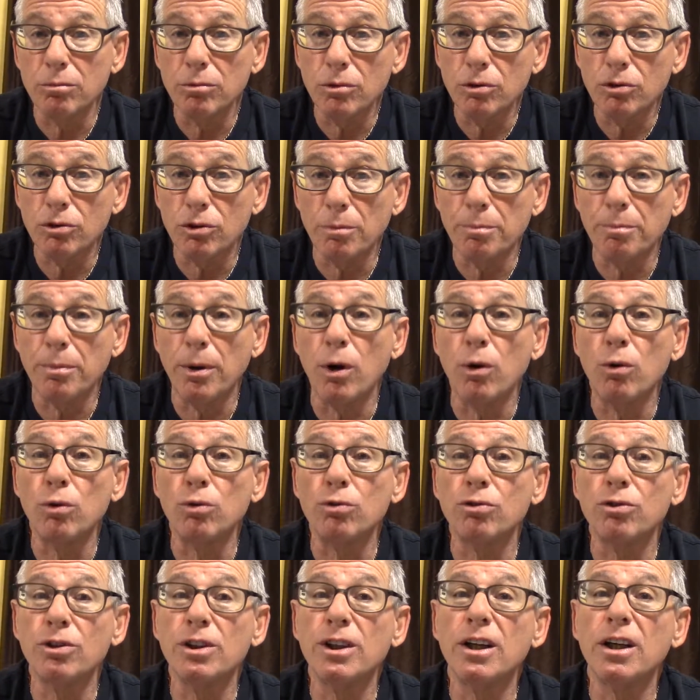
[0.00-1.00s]

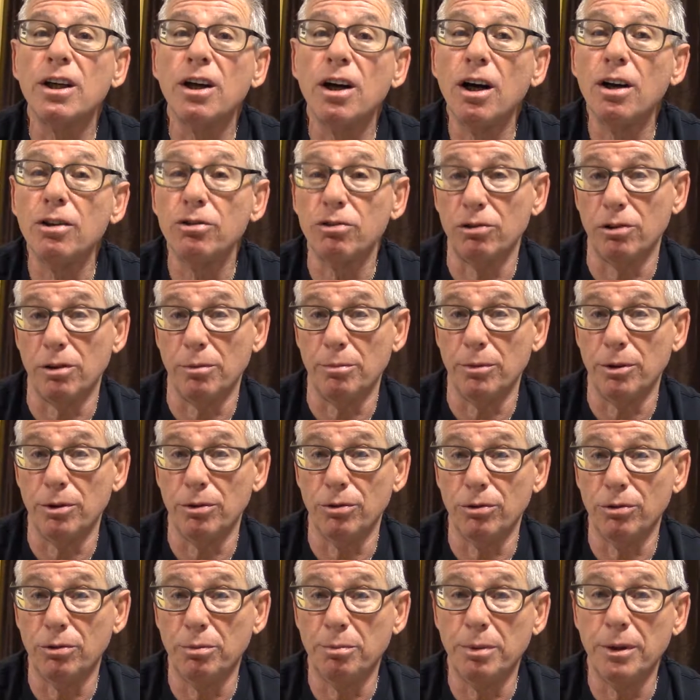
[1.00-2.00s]
supposed
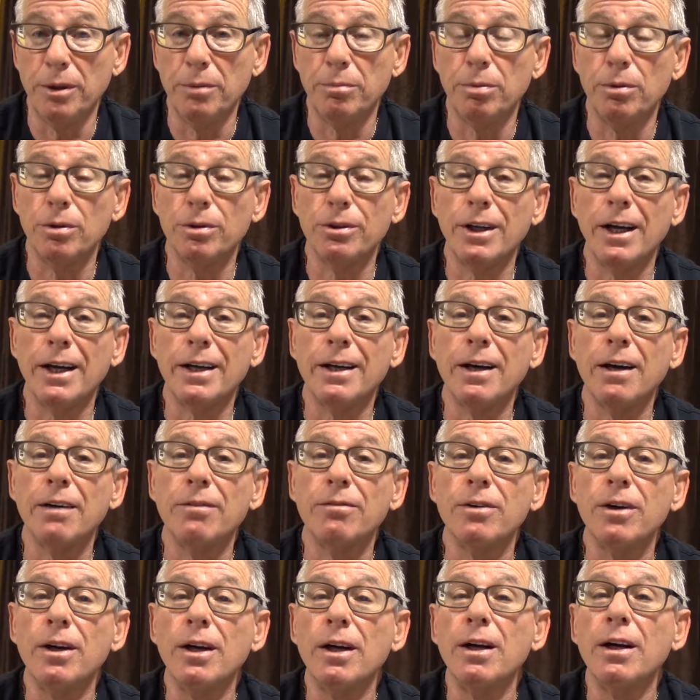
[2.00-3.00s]
customers, people that
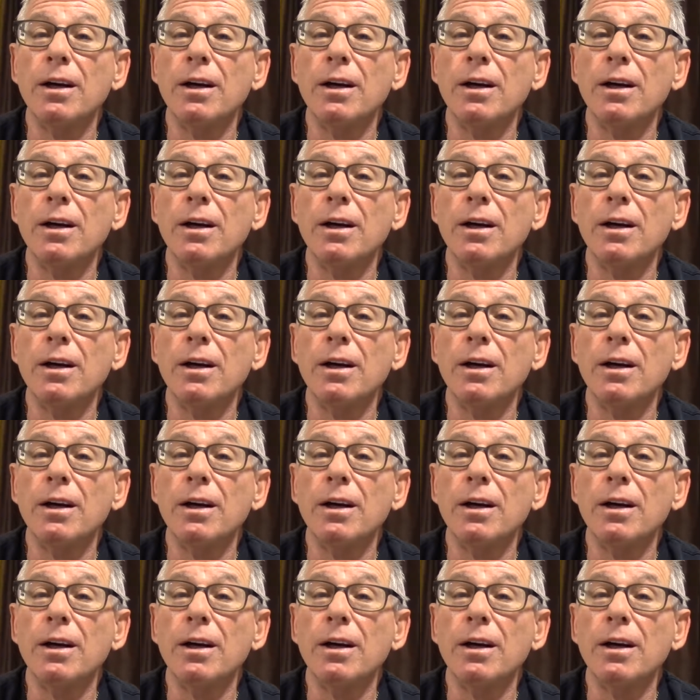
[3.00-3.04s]
have